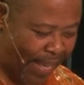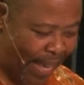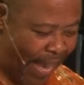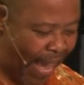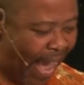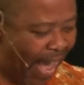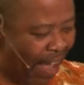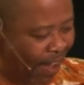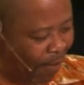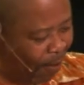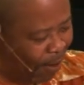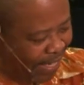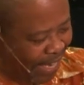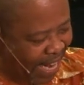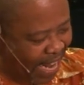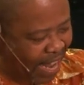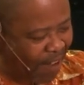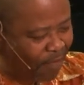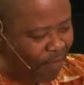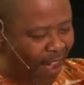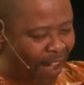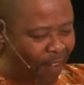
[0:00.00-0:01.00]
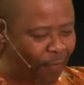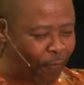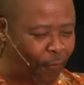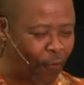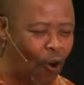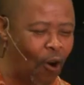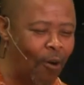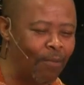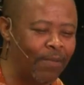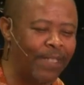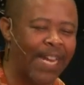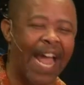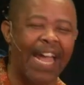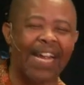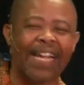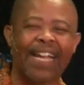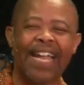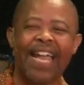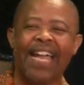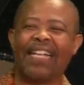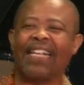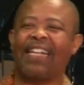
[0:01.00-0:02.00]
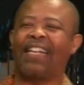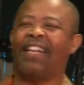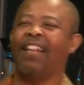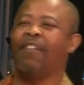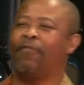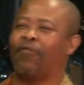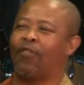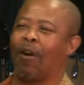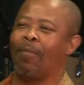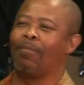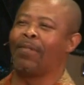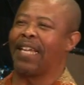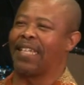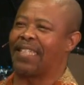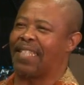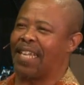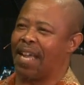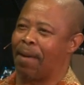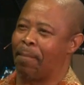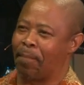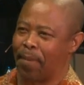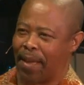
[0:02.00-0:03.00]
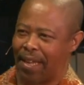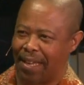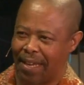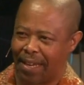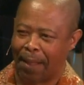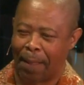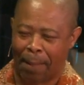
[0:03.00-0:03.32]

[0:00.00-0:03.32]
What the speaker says: A river flowing directly from the temple.